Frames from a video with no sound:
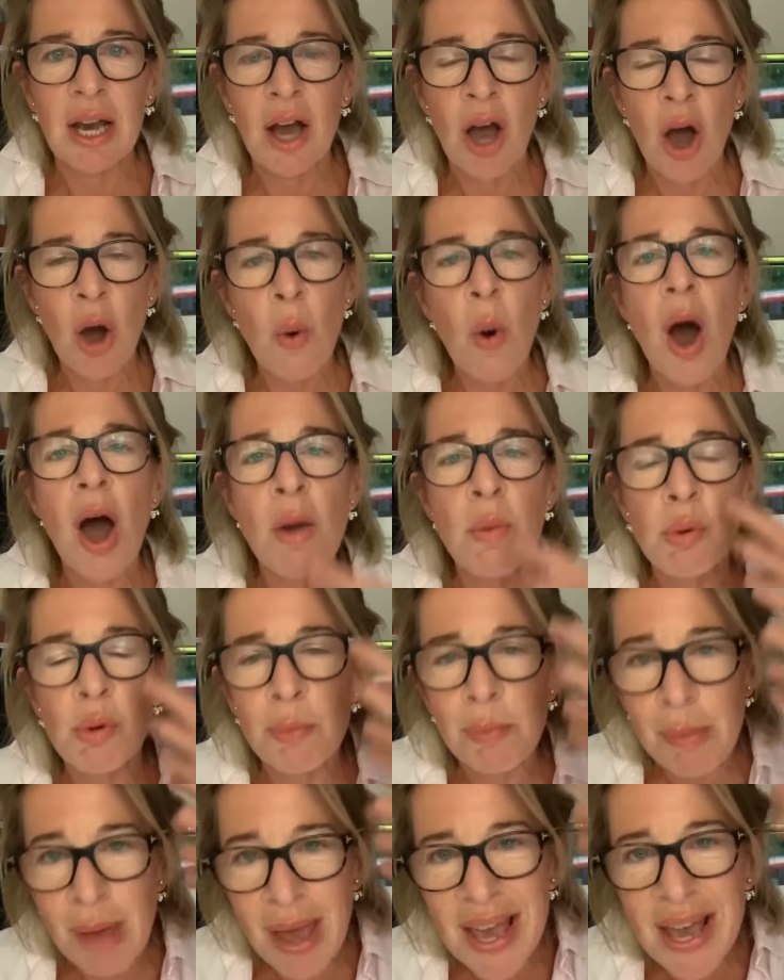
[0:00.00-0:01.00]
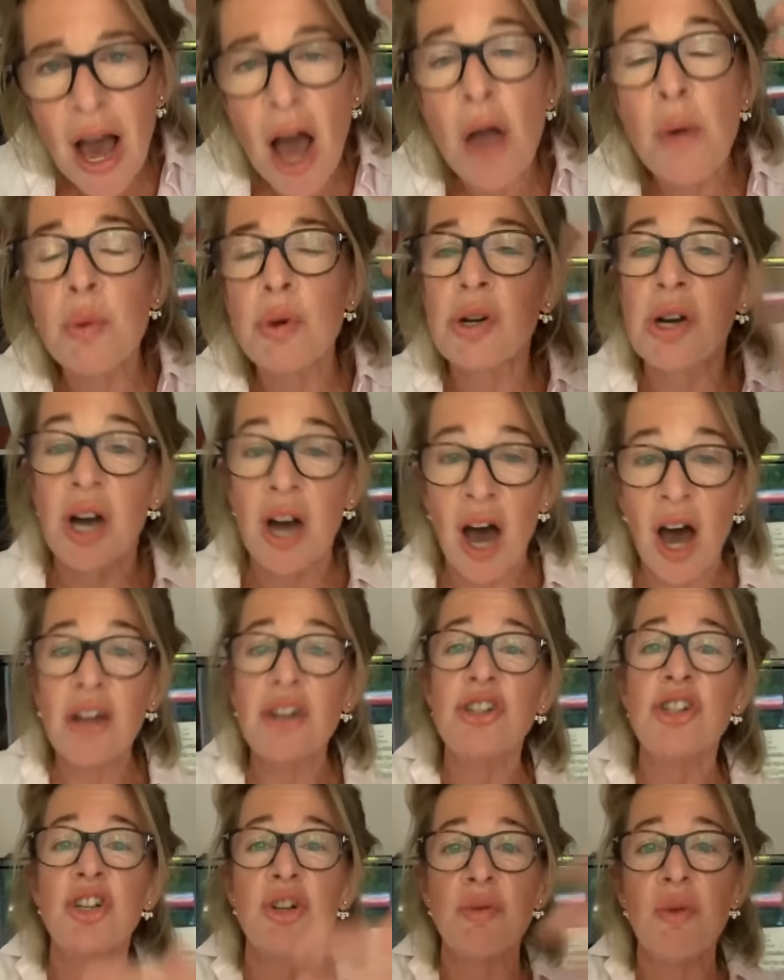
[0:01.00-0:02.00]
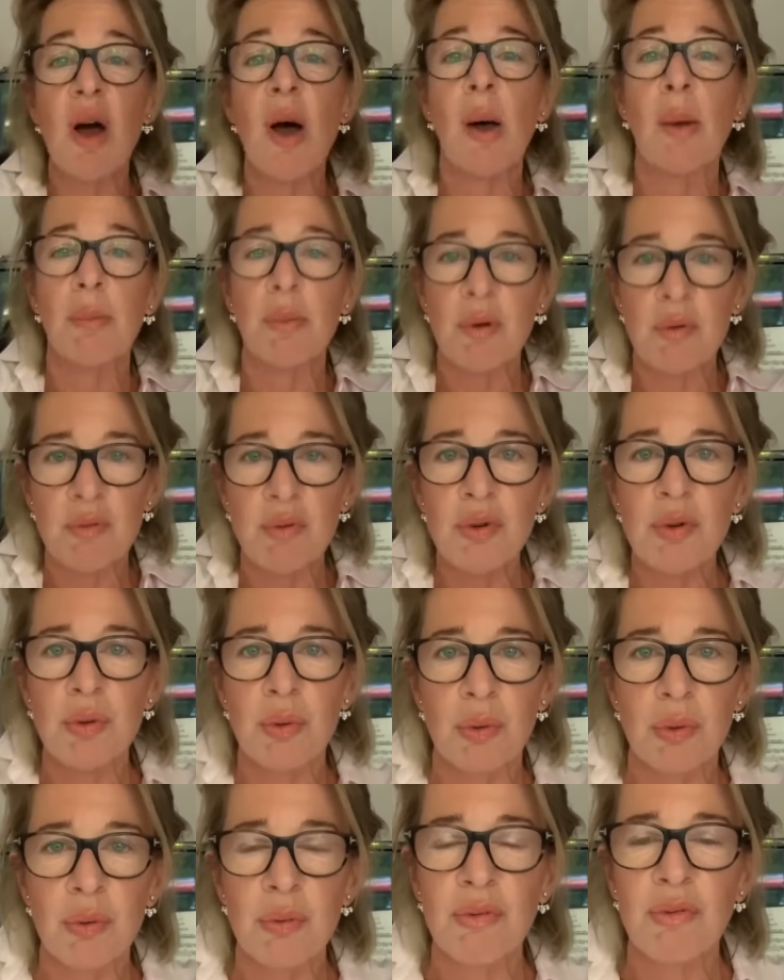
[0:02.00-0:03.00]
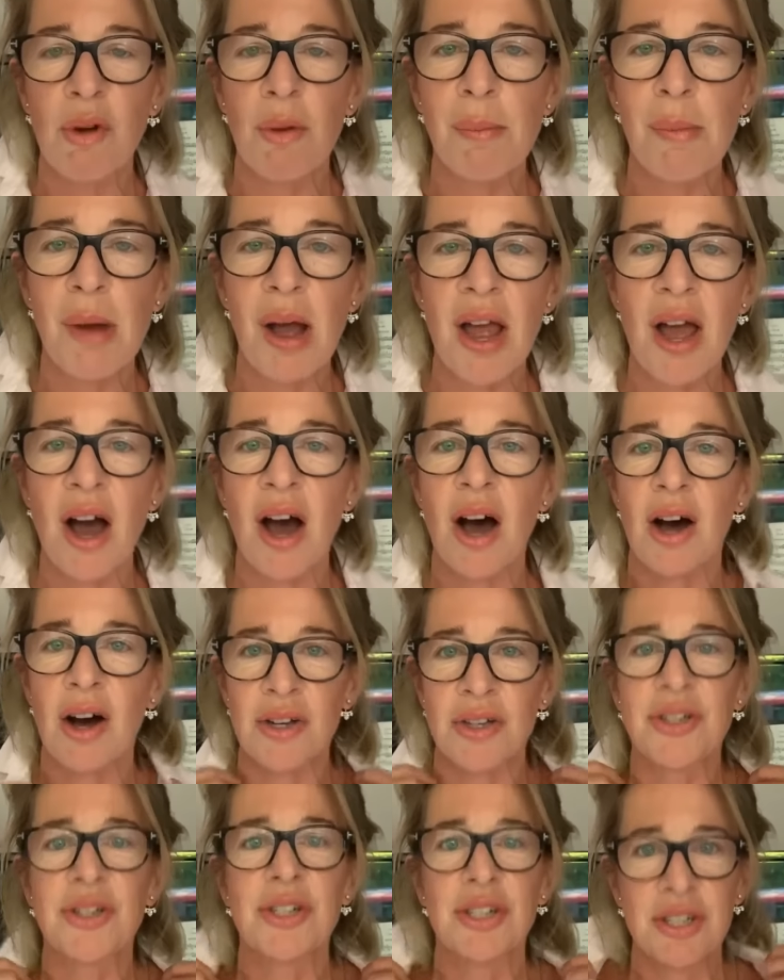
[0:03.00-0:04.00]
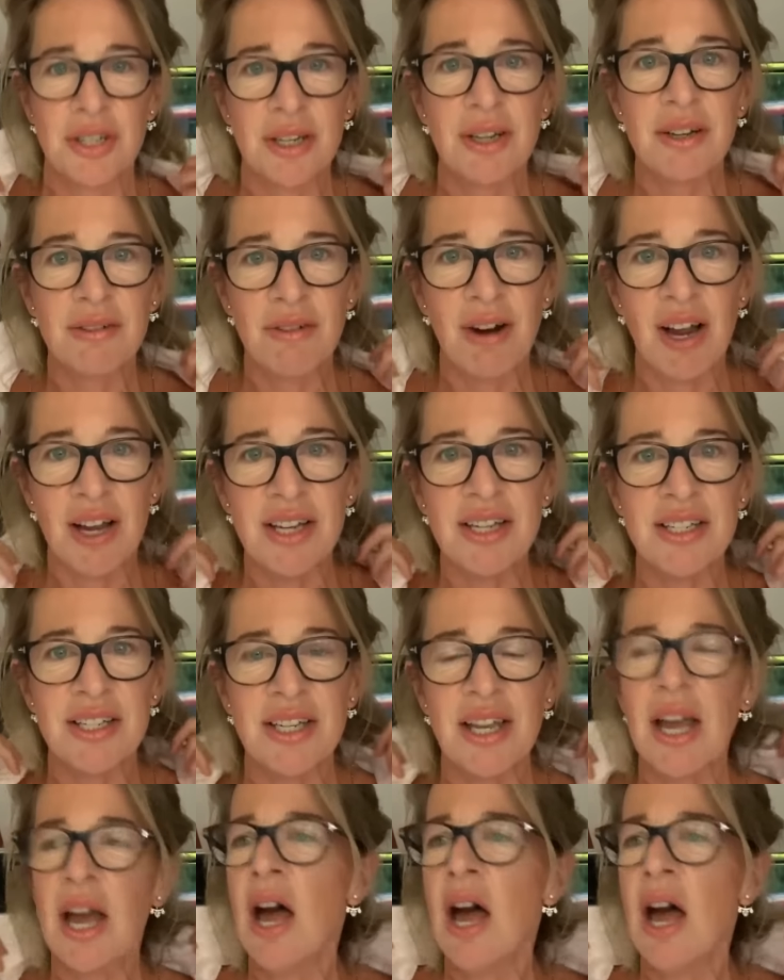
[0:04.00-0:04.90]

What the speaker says: oh, I will conjure up a rule from my arse, right?